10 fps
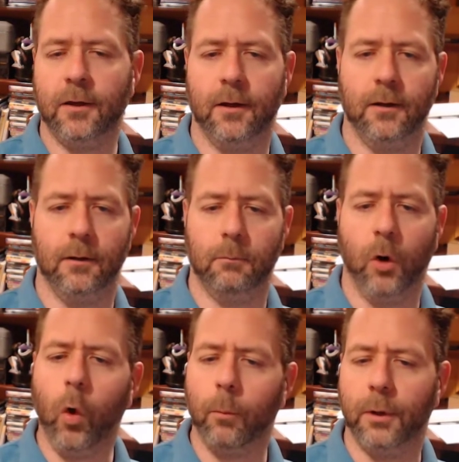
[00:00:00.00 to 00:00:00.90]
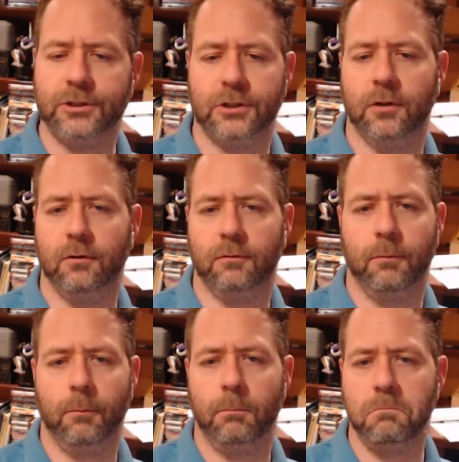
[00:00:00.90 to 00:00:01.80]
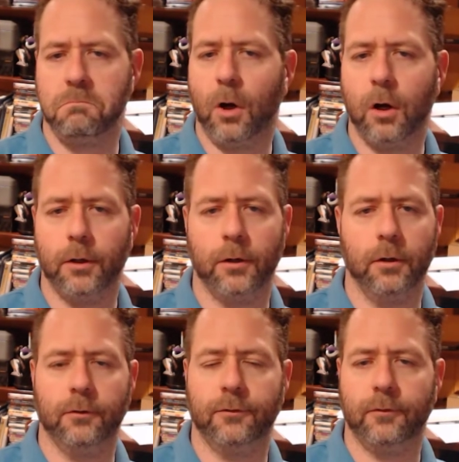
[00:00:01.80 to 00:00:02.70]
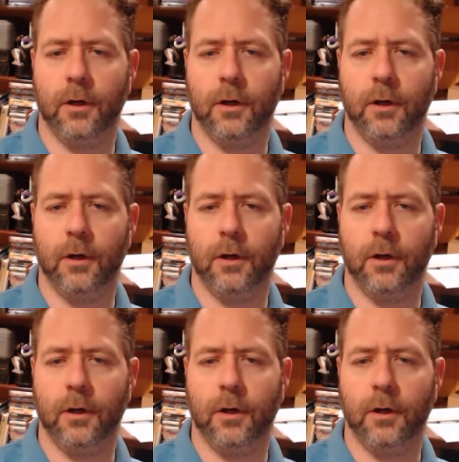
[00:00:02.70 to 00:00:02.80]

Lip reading: whole bunch of partners